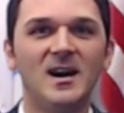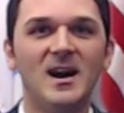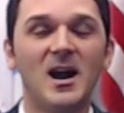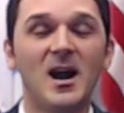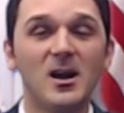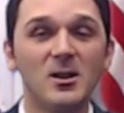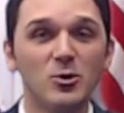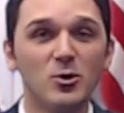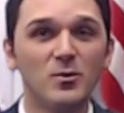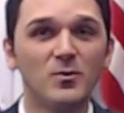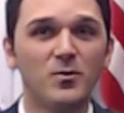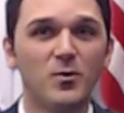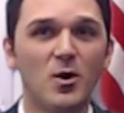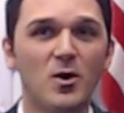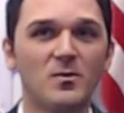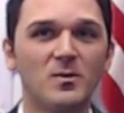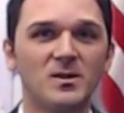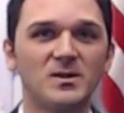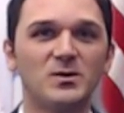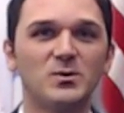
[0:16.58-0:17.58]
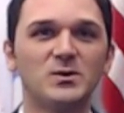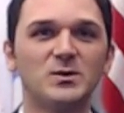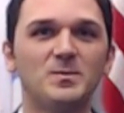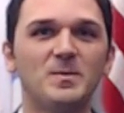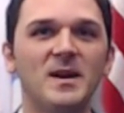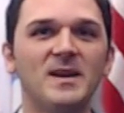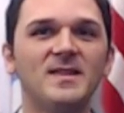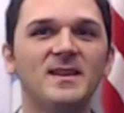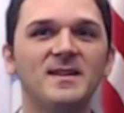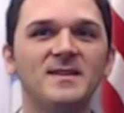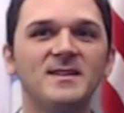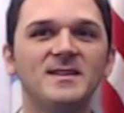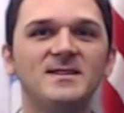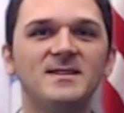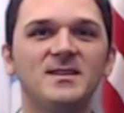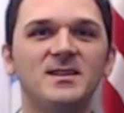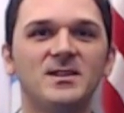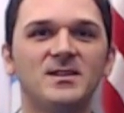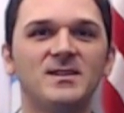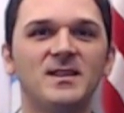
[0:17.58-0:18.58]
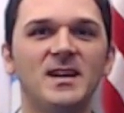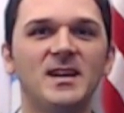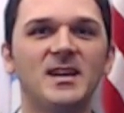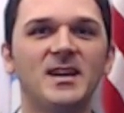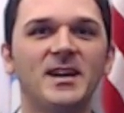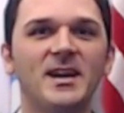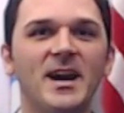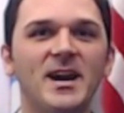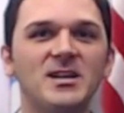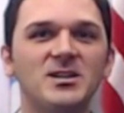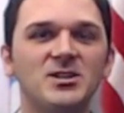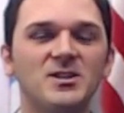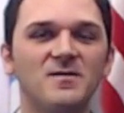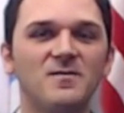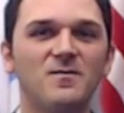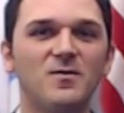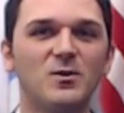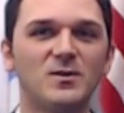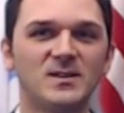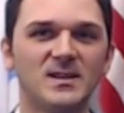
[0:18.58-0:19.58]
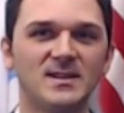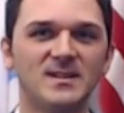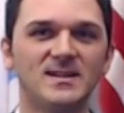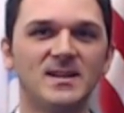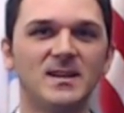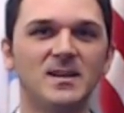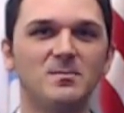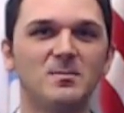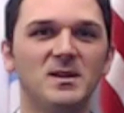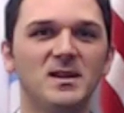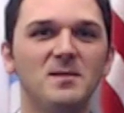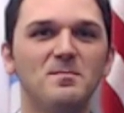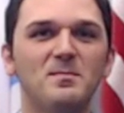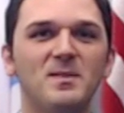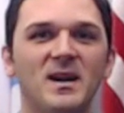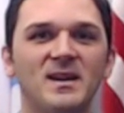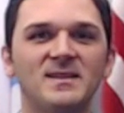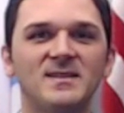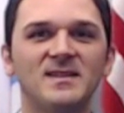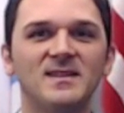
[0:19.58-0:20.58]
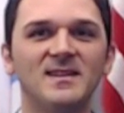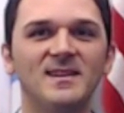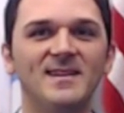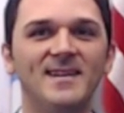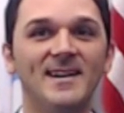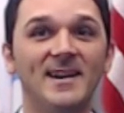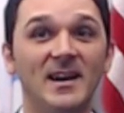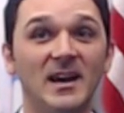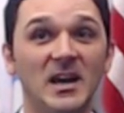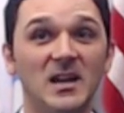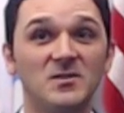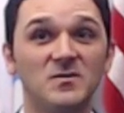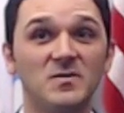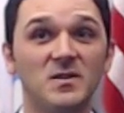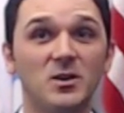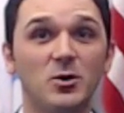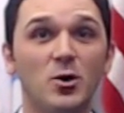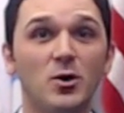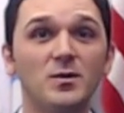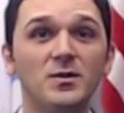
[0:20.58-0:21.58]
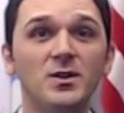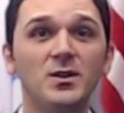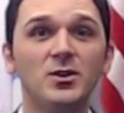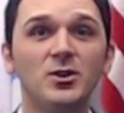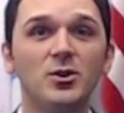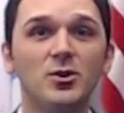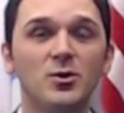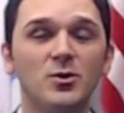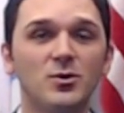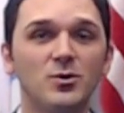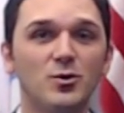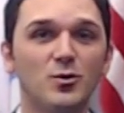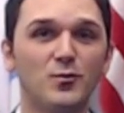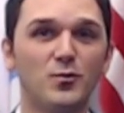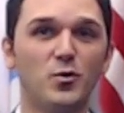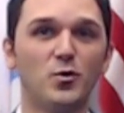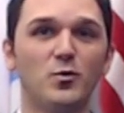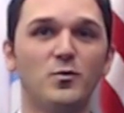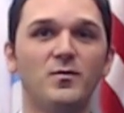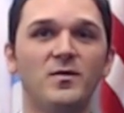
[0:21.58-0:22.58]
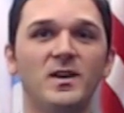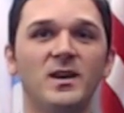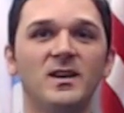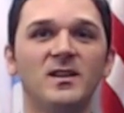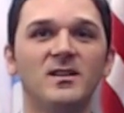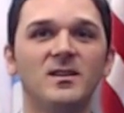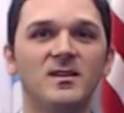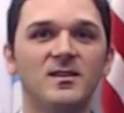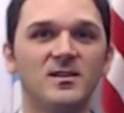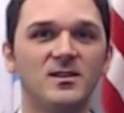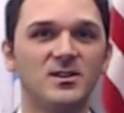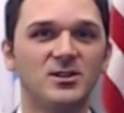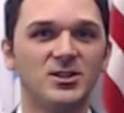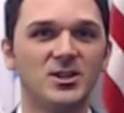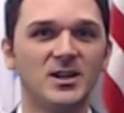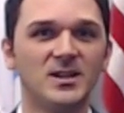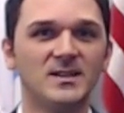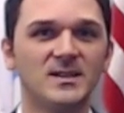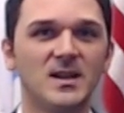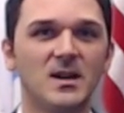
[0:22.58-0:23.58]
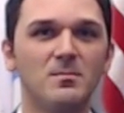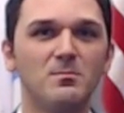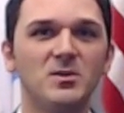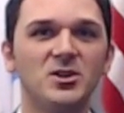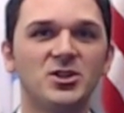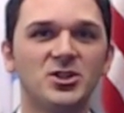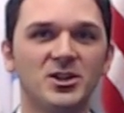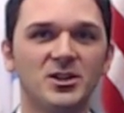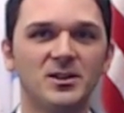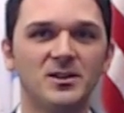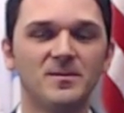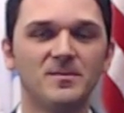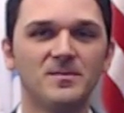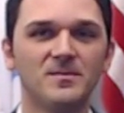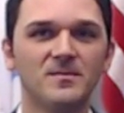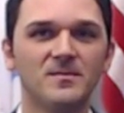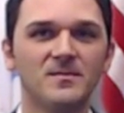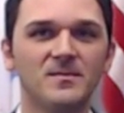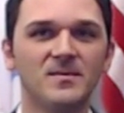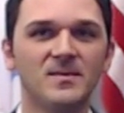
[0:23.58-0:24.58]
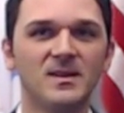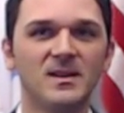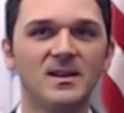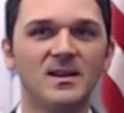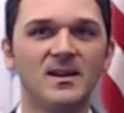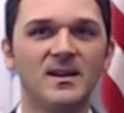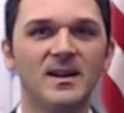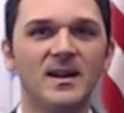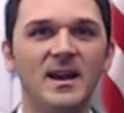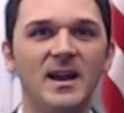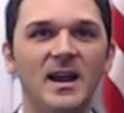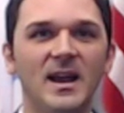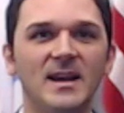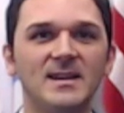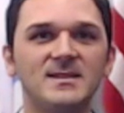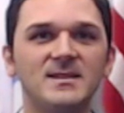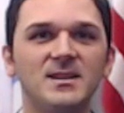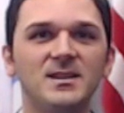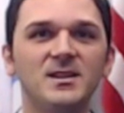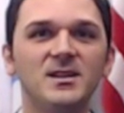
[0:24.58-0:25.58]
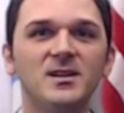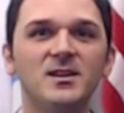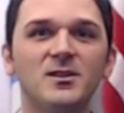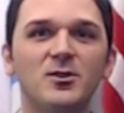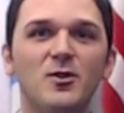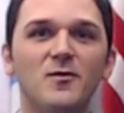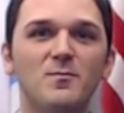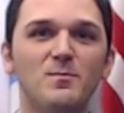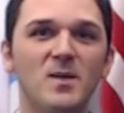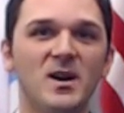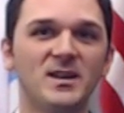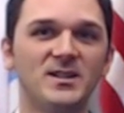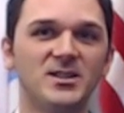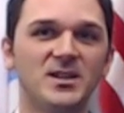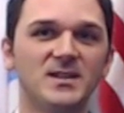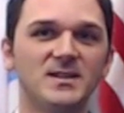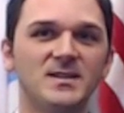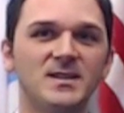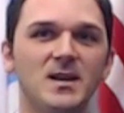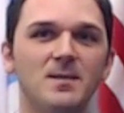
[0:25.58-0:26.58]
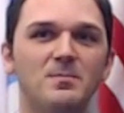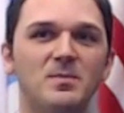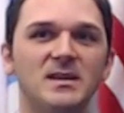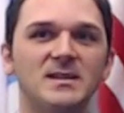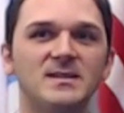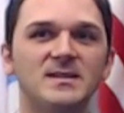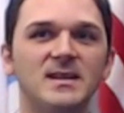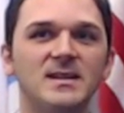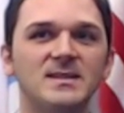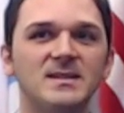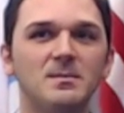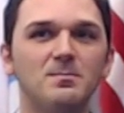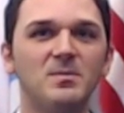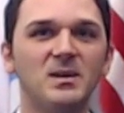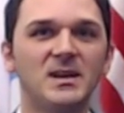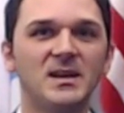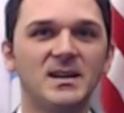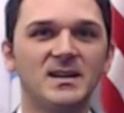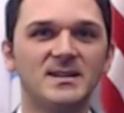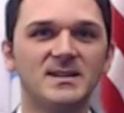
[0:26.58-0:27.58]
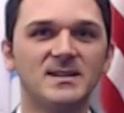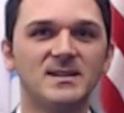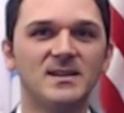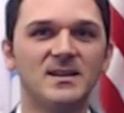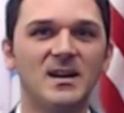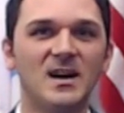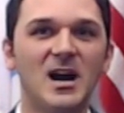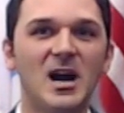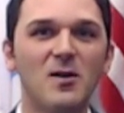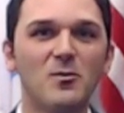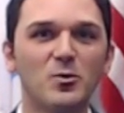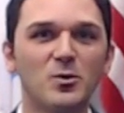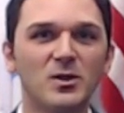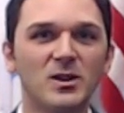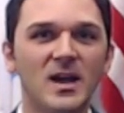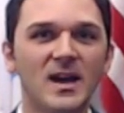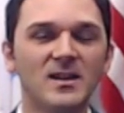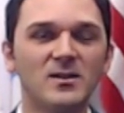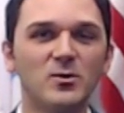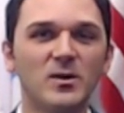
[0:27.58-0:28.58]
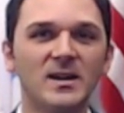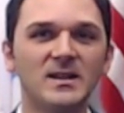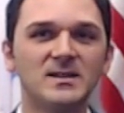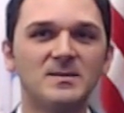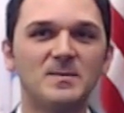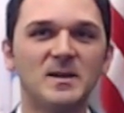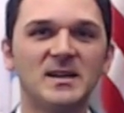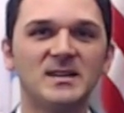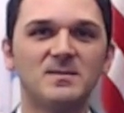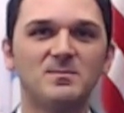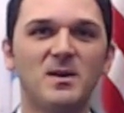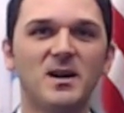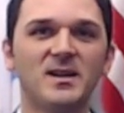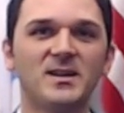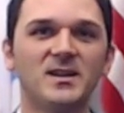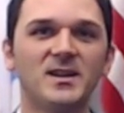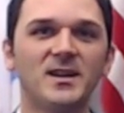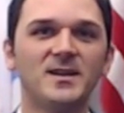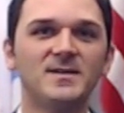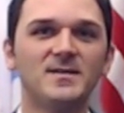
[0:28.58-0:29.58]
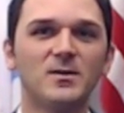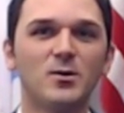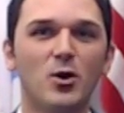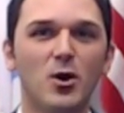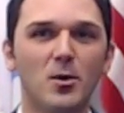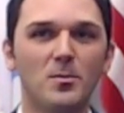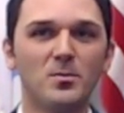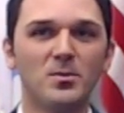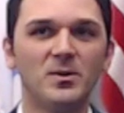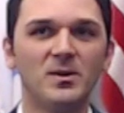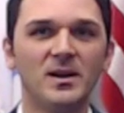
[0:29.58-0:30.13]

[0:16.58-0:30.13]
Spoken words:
I look forward to spending this year taking action for sustainable impact as we continue to fulfill the JCI mission. As the year of my JCI presidency begins, I would like to express my great hope